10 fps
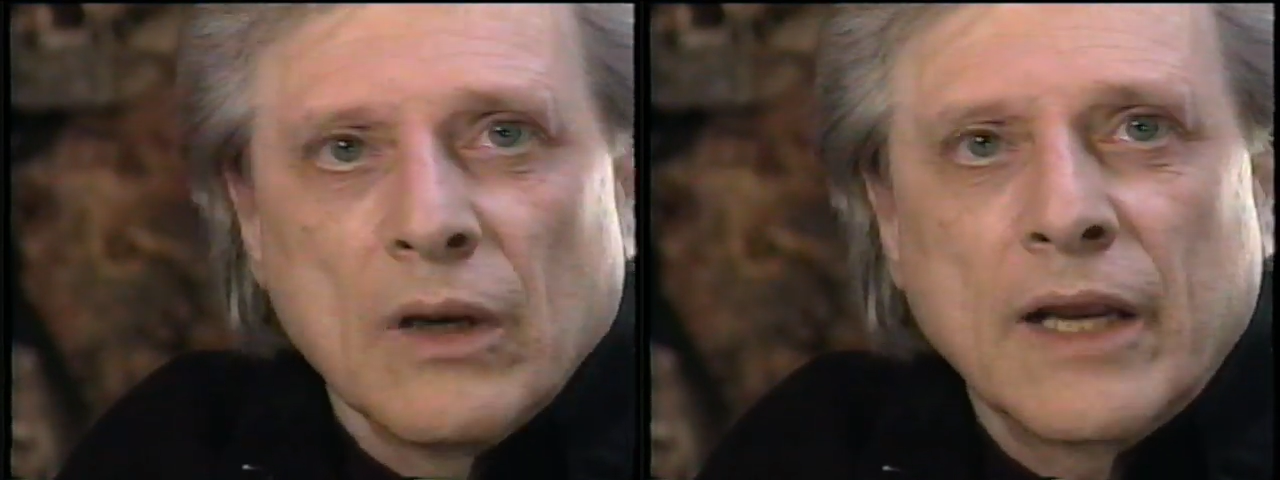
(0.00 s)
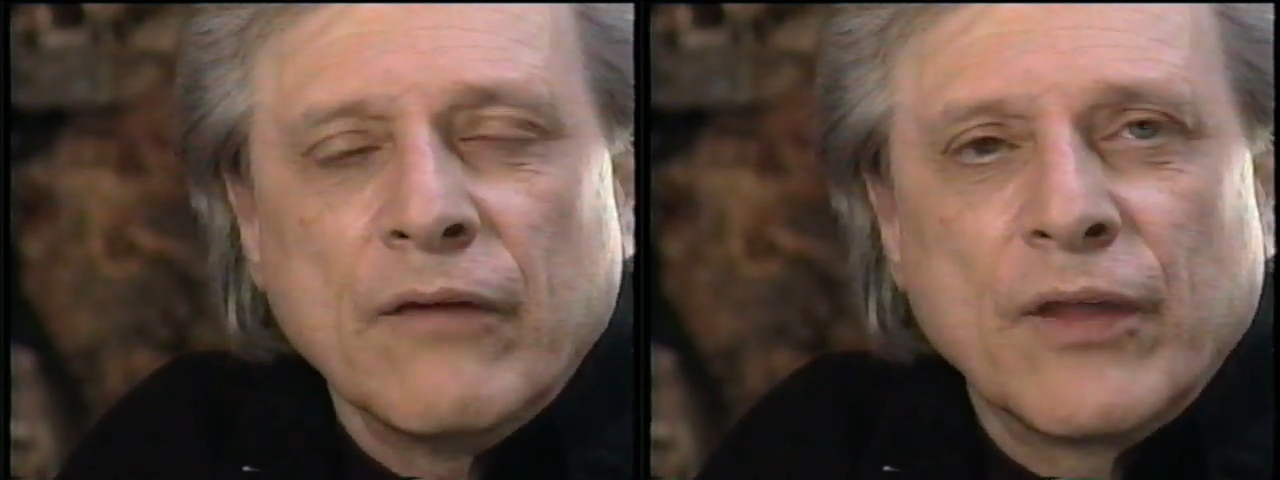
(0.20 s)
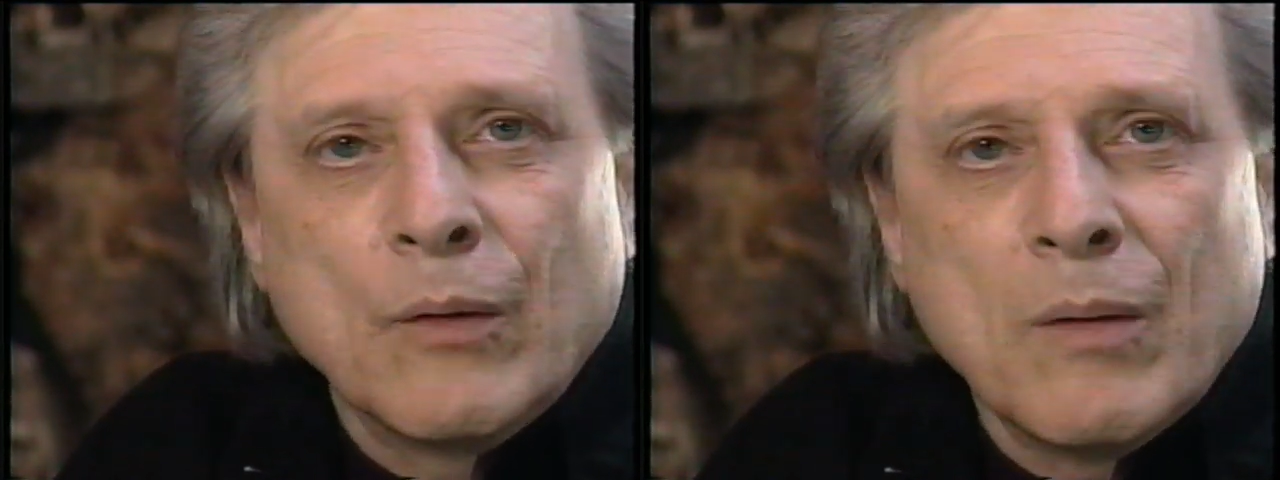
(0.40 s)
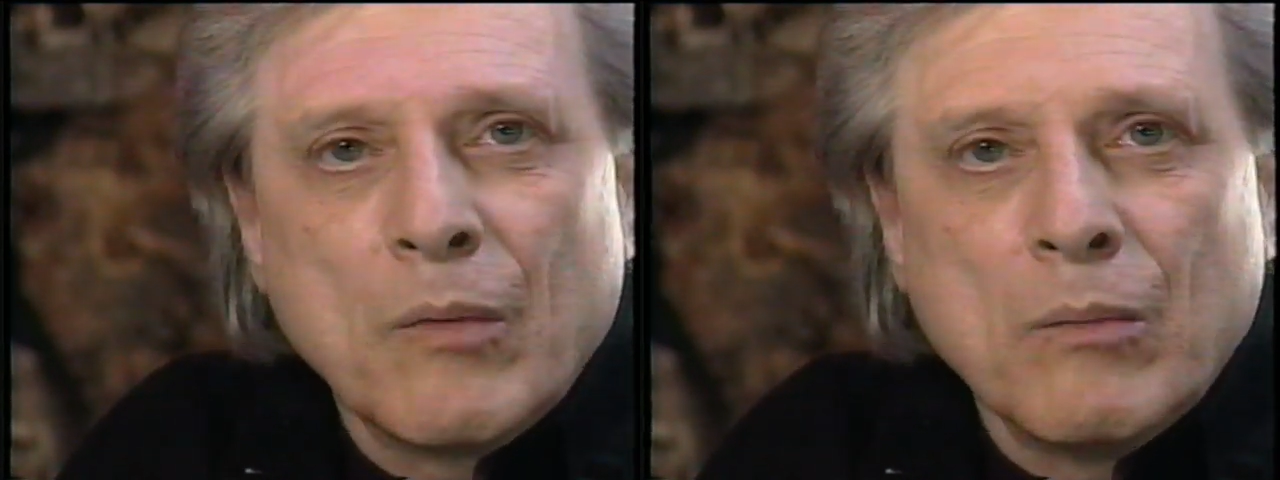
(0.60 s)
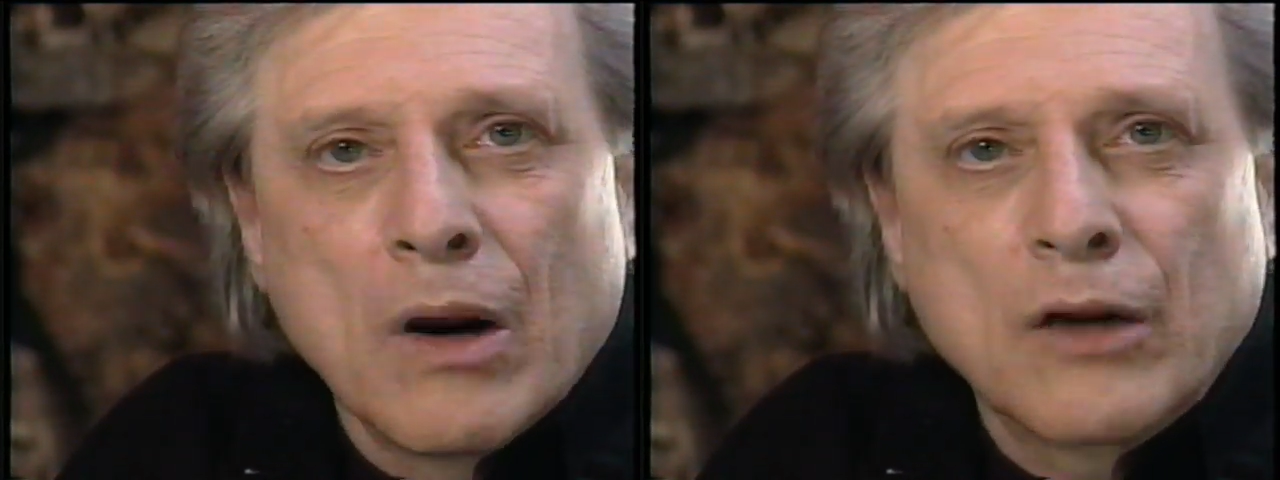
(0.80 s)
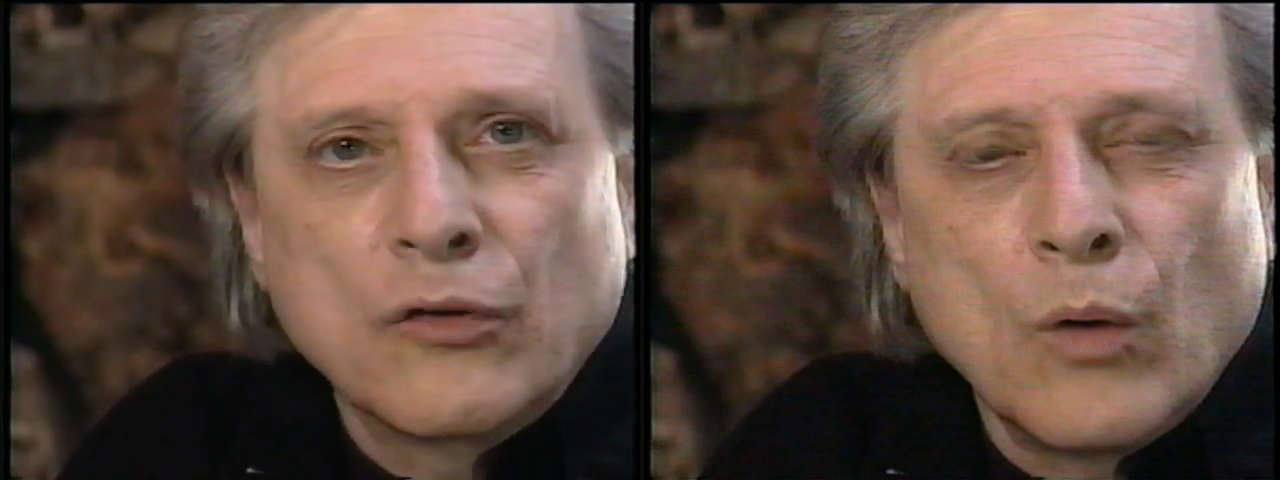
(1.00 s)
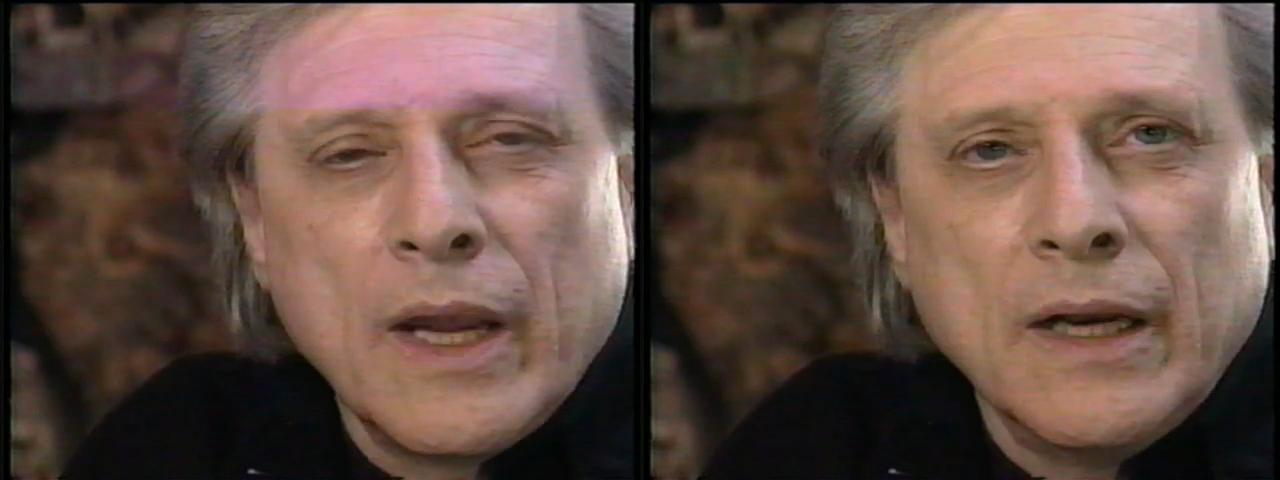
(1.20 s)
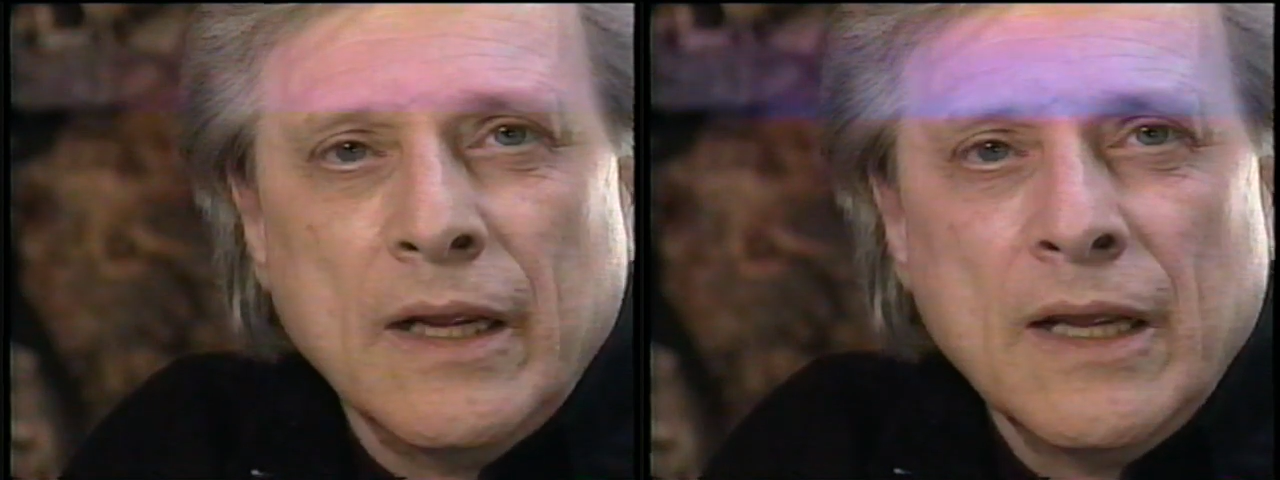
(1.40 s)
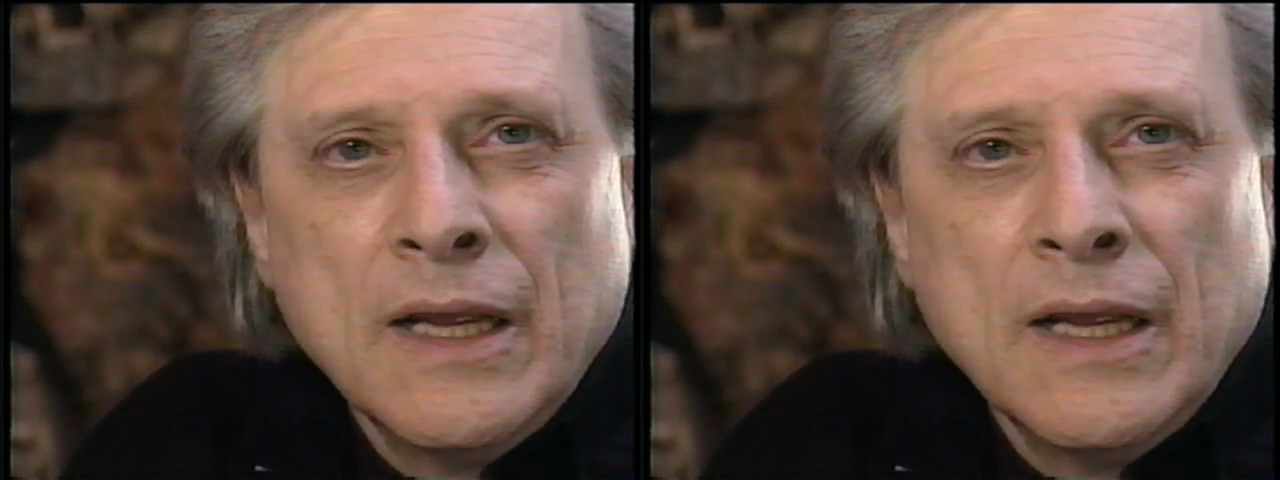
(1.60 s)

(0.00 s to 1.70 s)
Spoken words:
lucky if they remember Mark Twain.